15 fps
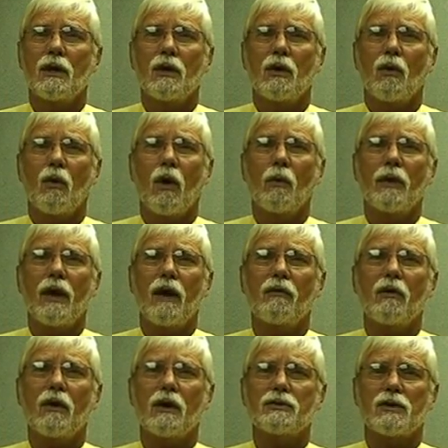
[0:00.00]
What we have
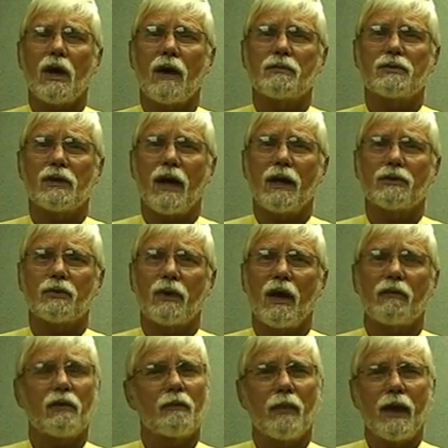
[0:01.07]
on our job sites, we
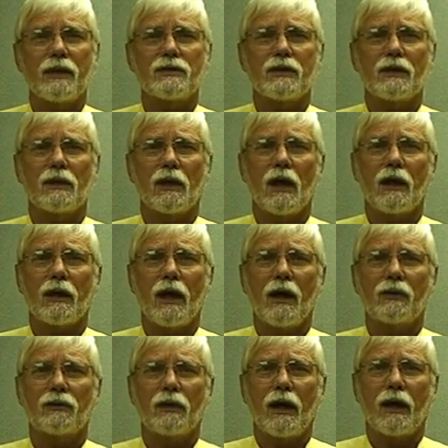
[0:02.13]
have a basic
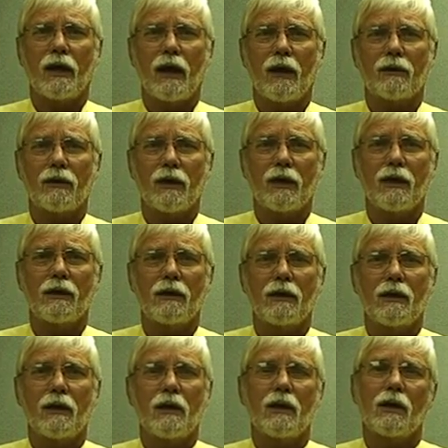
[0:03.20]
lockout tagout kit
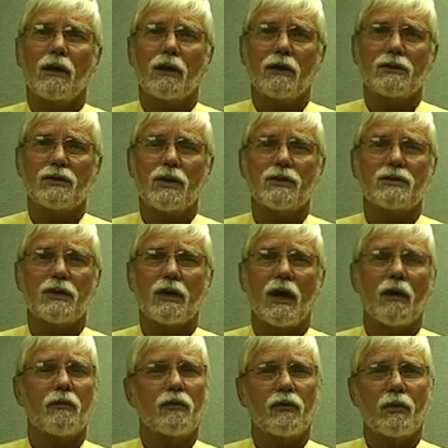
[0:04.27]
consisting
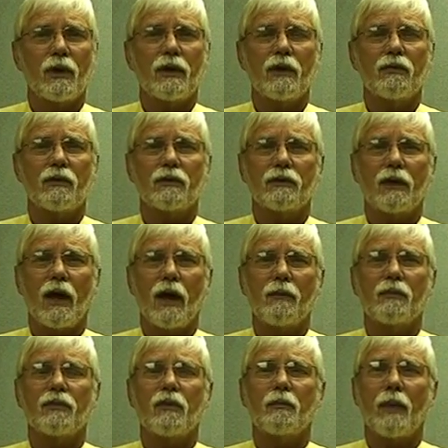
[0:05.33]
of 3 different
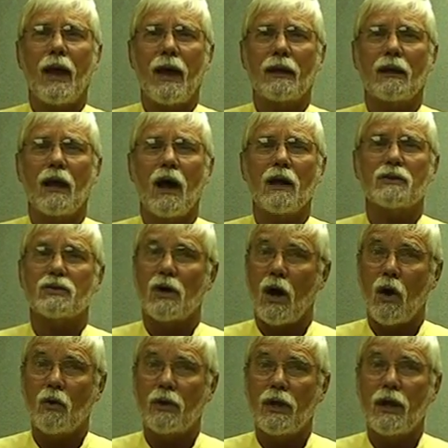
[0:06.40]
types of padlocks,
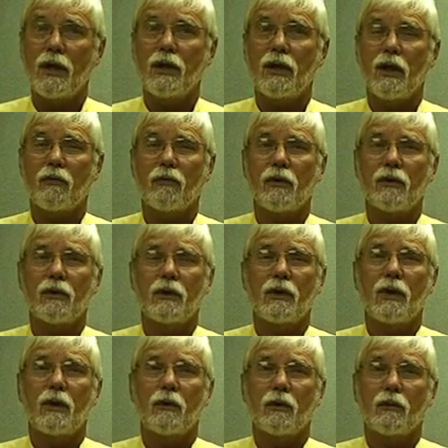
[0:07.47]
all keyed different,
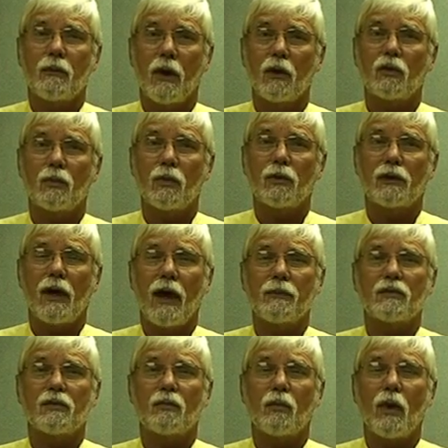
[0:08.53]
with multiple
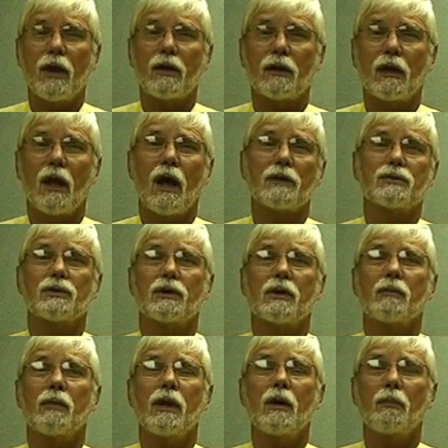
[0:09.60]
types of breaker locks that
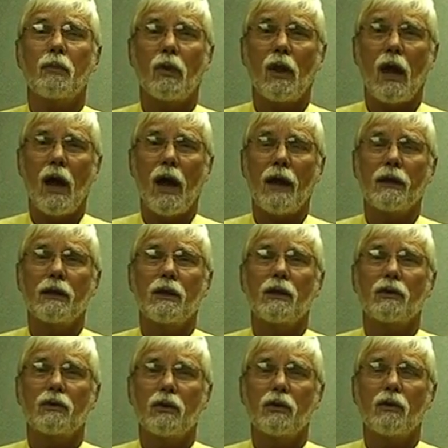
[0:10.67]
can be applied
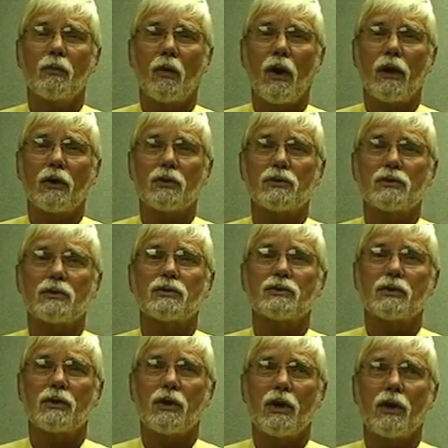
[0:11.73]
to the breakers to
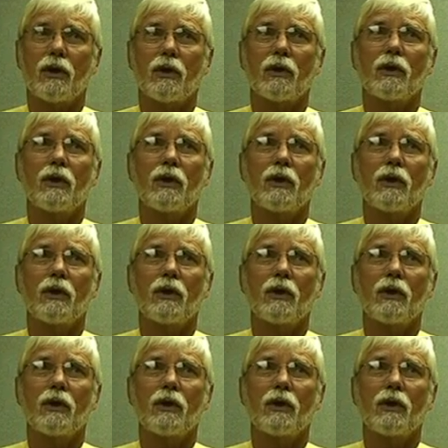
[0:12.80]
secure.